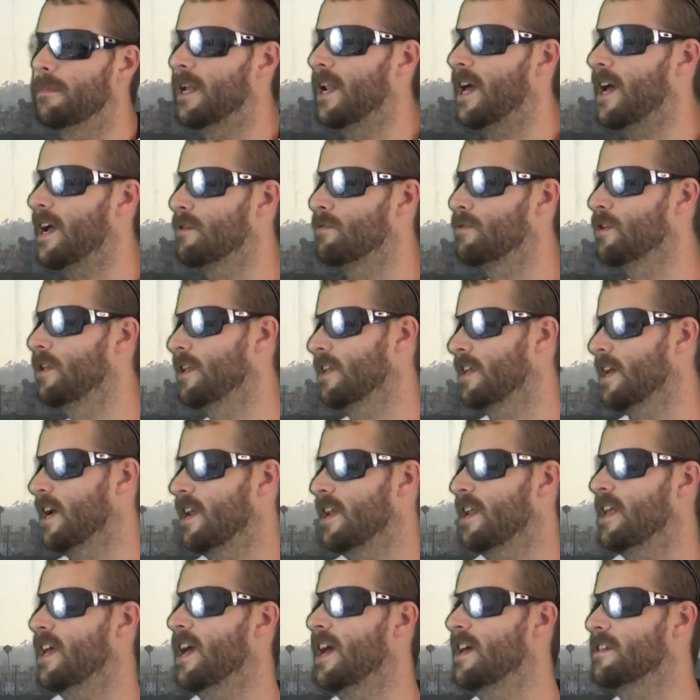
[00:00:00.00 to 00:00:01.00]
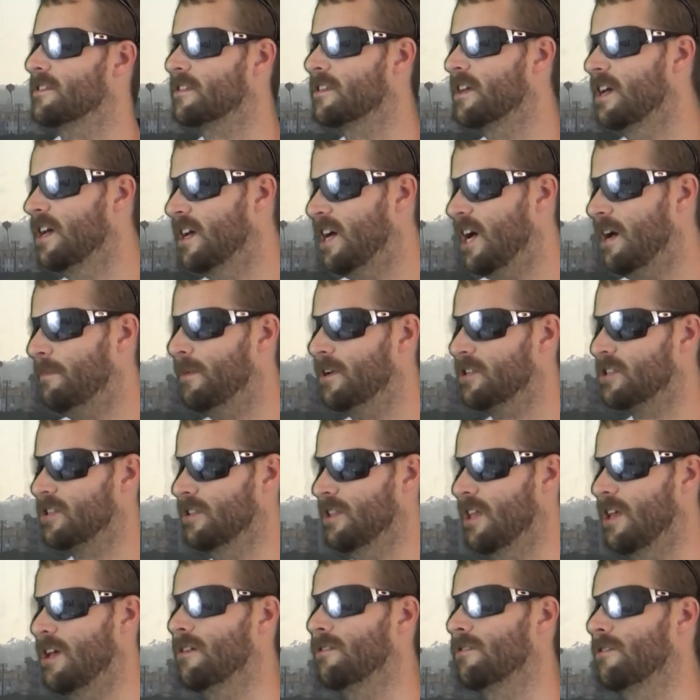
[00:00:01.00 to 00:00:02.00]
But I really gotta ask, how
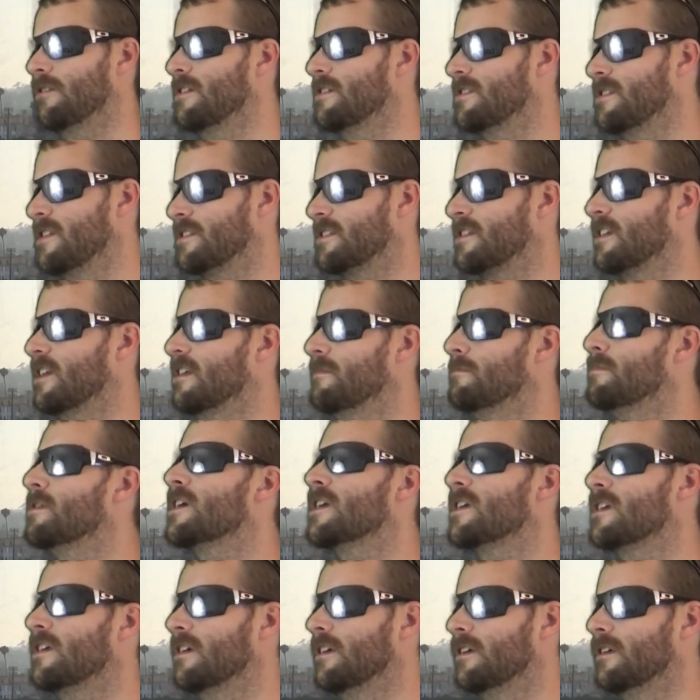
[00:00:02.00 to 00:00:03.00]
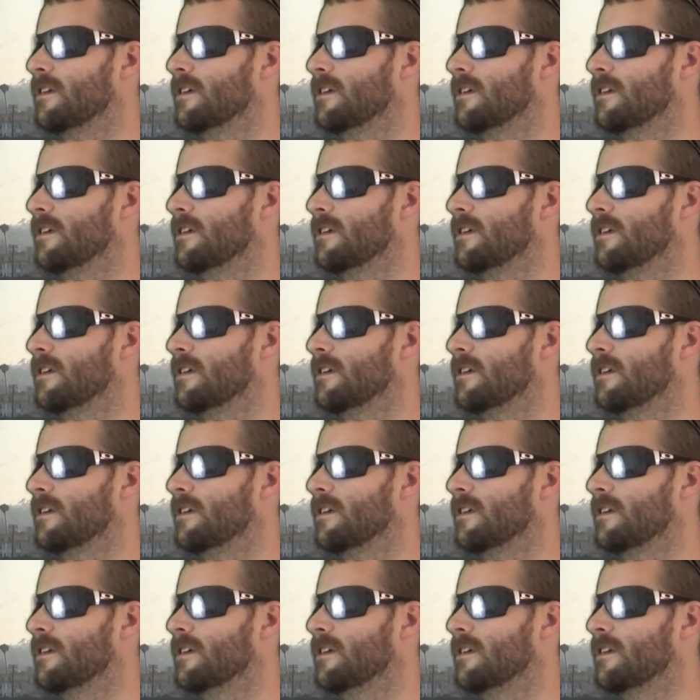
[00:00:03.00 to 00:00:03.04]
much longer is this gonna be?